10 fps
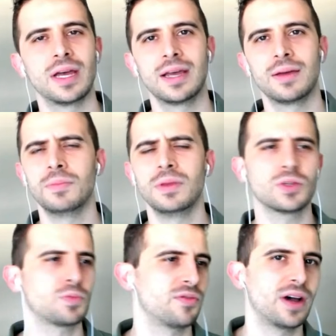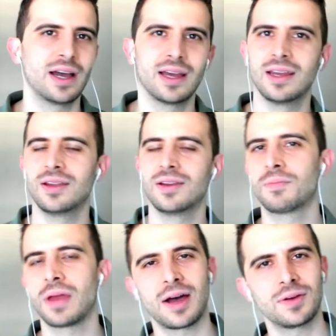meals provided,
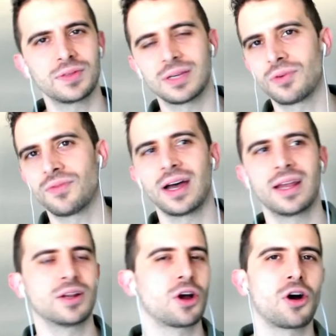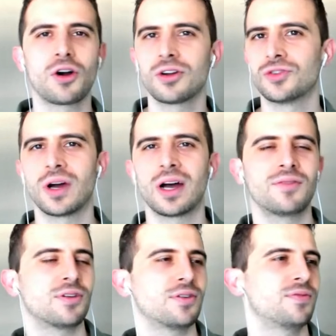housing provided, car,
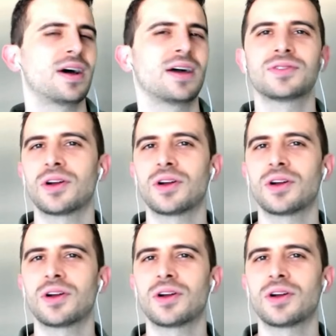driver, 5-star